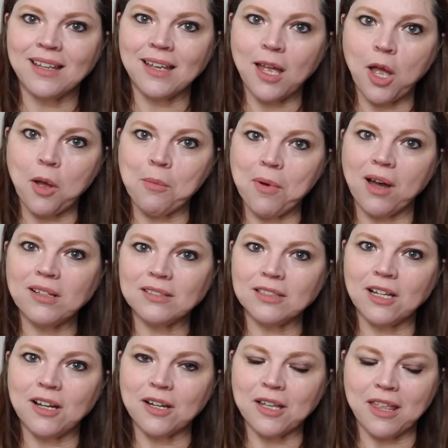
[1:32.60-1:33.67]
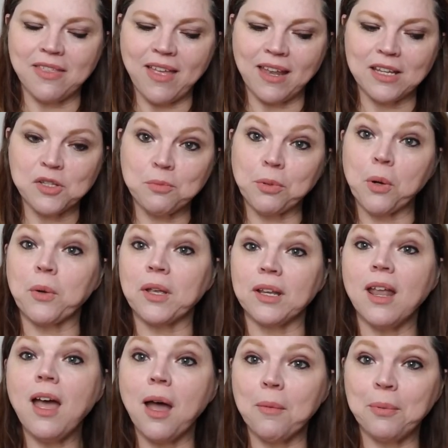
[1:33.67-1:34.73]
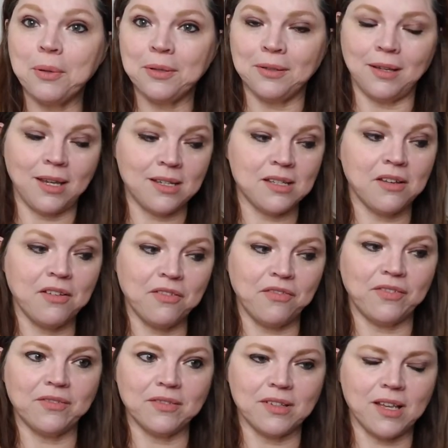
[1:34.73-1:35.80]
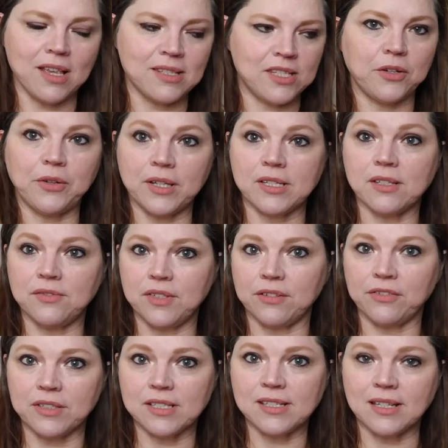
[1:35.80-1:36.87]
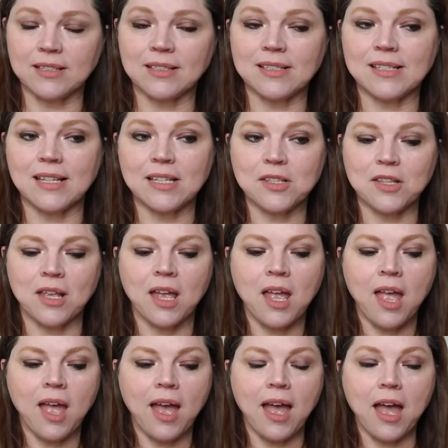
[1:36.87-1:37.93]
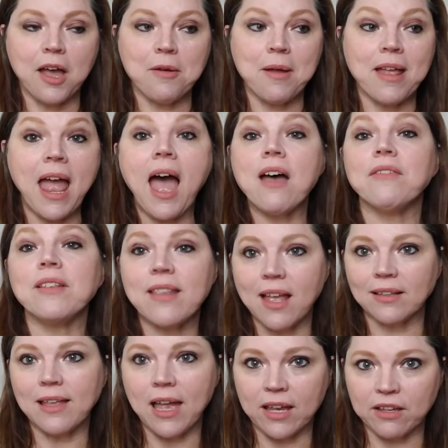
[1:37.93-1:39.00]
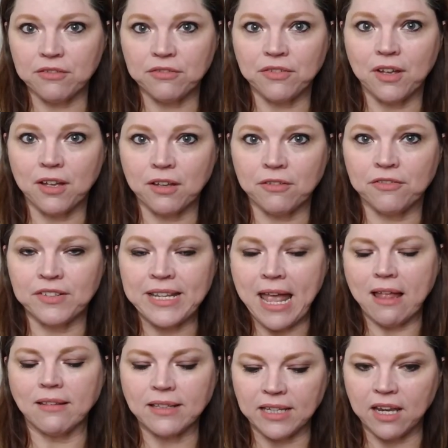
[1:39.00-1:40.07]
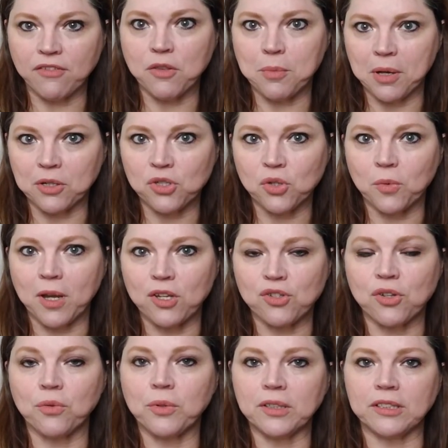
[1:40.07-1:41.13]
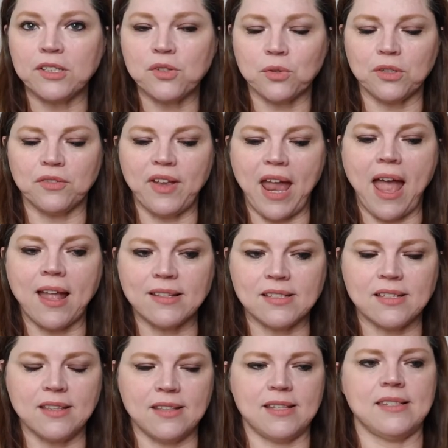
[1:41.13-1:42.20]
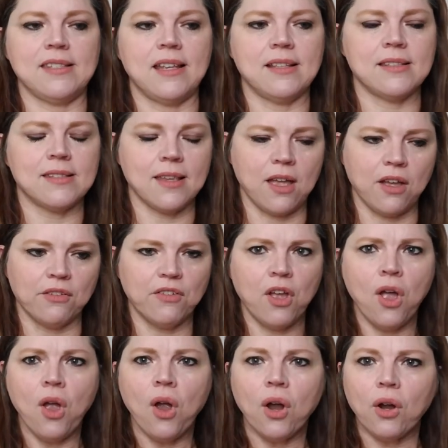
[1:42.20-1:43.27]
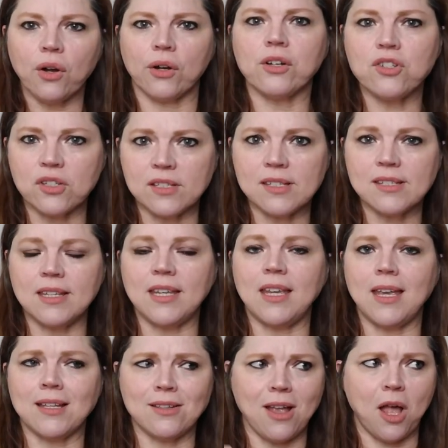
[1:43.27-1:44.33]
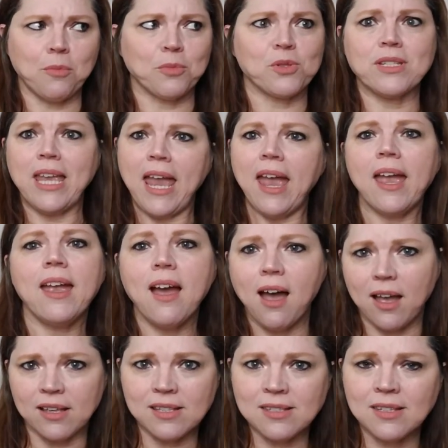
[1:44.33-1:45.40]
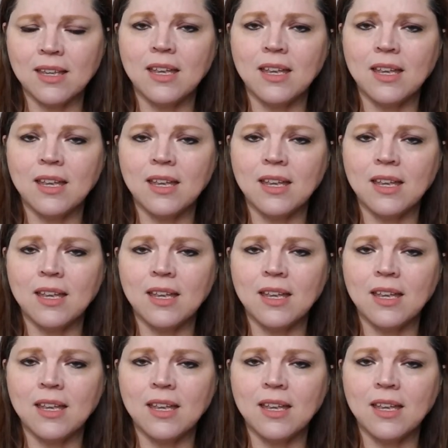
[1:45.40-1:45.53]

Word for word: a monologue that is broken up into a series of different sentences. Um, having that lack of, of, finality of the punctuation really sort of adds to the sense of urgency and almost chaos